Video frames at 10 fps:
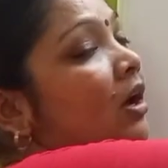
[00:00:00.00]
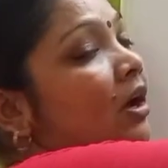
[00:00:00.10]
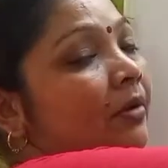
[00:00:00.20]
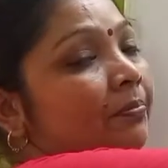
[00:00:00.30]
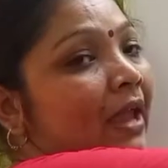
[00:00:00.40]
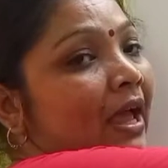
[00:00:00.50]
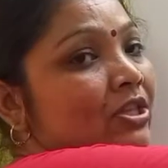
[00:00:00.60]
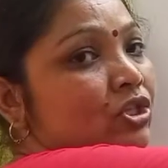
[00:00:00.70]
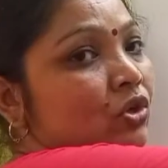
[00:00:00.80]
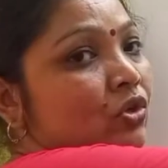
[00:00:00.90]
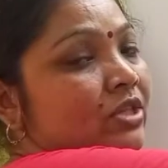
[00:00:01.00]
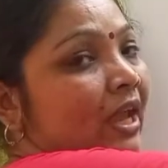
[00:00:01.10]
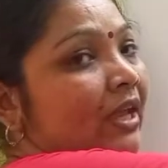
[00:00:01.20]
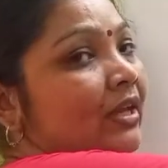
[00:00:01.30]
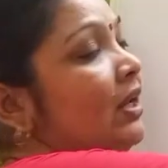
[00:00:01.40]

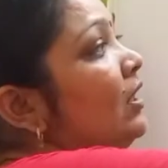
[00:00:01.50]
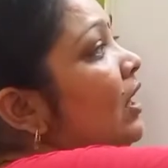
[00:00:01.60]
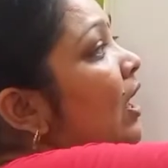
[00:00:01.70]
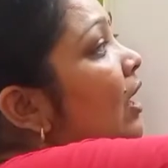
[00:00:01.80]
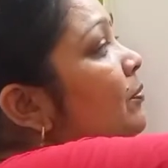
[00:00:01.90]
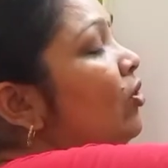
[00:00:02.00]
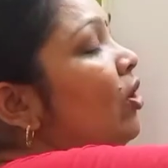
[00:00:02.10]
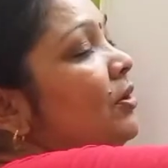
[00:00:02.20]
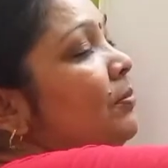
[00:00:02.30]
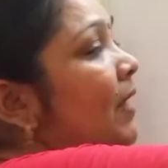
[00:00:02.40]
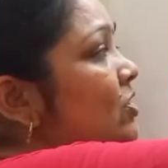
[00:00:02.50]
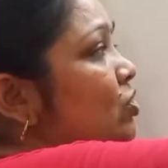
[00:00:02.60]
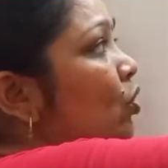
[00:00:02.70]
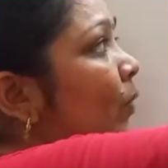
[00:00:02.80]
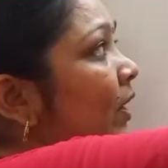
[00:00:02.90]

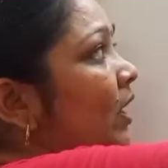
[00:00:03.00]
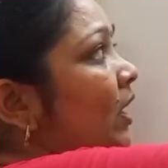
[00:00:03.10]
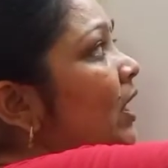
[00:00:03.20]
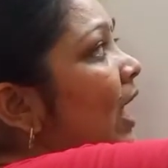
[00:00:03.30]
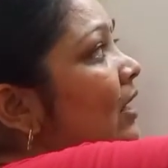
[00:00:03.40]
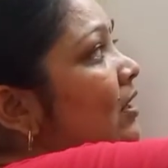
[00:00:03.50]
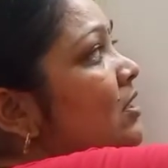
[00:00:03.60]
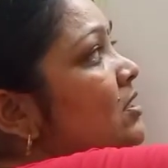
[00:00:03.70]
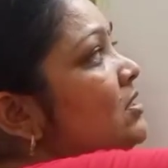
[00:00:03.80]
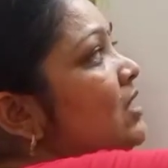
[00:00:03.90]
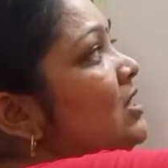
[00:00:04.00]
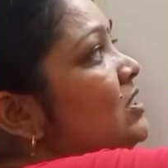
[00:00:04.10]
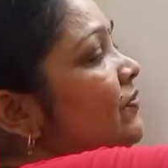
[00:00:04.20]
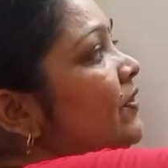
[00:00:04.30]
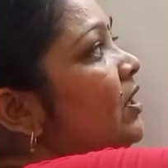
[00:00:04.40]
plastoquinone, and it is
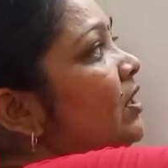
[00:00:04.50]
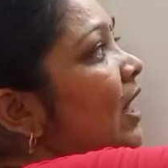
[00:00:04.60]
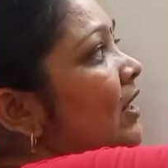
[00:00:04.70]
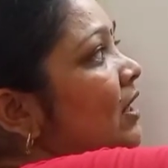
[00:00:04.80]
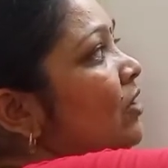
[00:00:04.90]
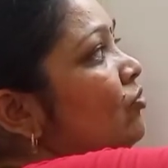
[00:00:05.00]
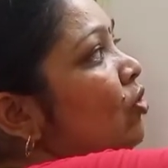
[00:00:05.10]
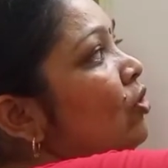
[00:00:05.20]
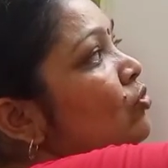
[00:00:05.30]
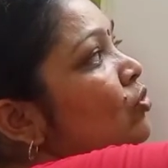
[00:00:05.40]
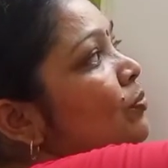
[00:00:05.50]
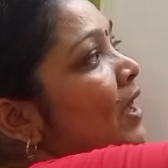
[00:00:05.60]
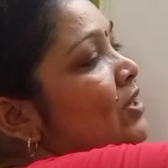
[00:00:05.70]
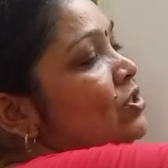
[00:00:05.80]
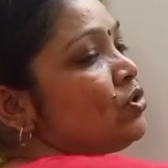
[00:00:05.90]
transfer that electron to
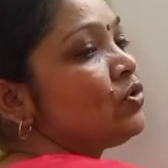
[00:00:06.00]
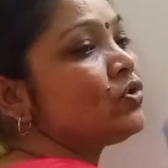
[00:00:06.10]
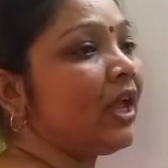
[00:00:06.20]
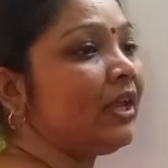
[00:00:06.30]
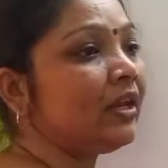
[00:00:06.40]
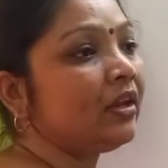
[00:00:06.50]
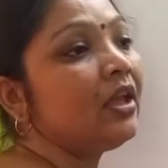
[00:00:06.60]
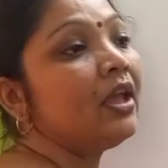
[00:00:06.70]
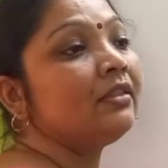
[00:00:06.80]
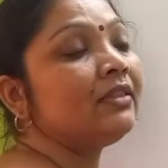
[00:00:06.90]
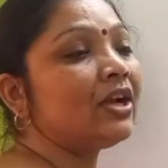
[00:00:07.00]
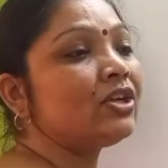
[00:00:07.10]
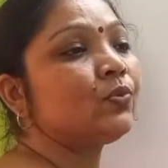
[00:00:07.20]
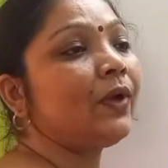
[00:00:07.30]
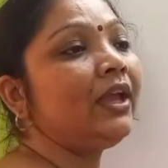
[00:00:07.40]
plastocyanin.
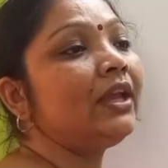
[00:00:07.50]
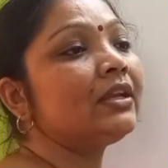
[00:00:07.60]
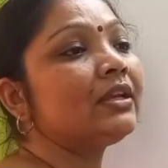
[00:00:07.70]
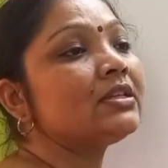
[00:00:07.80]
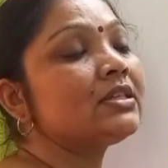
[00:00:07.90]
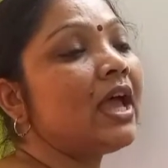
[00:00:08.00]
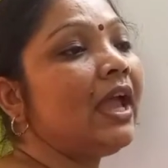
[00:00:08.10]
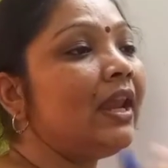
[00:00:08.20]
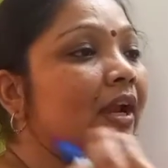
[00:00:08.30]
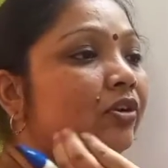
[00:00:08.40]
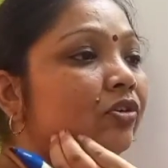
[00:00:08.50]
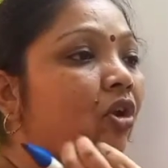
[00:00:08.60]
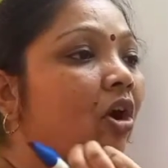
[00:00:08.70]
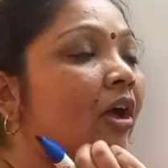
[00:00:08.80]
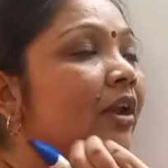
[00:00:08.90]
That's why it is an
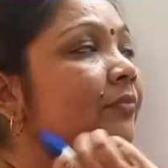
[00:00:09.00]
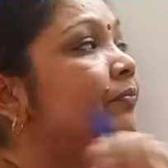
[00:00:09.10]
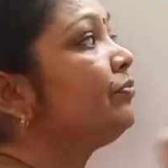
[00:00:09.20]
electron